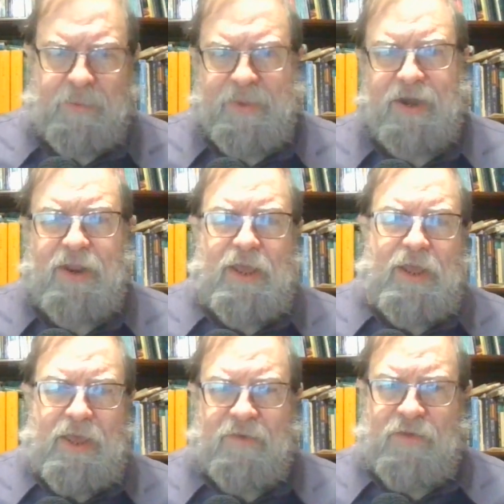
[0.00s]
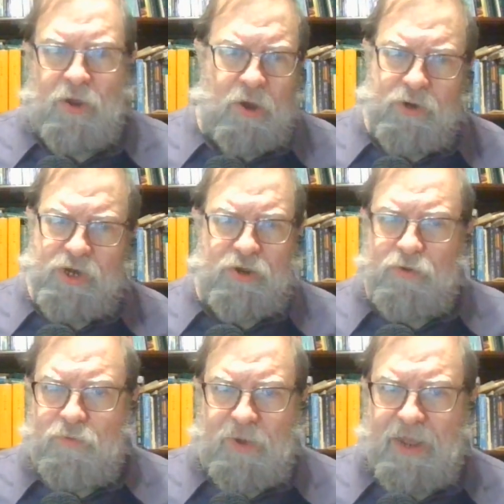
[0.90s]
I mean, if you go
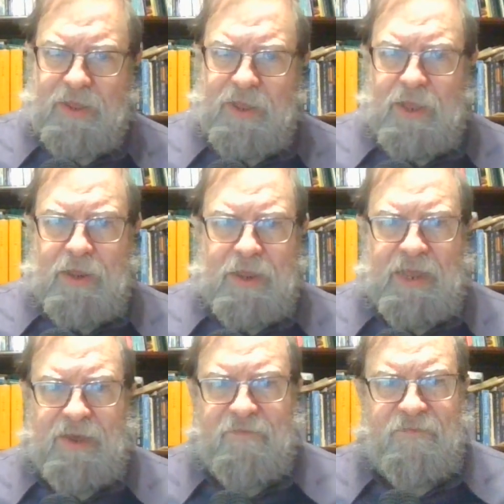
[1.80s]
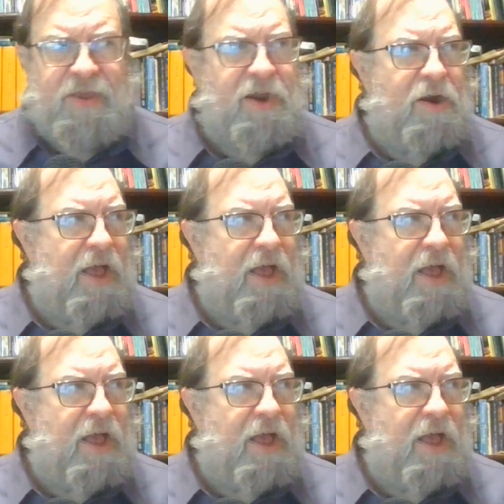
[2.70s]
to figure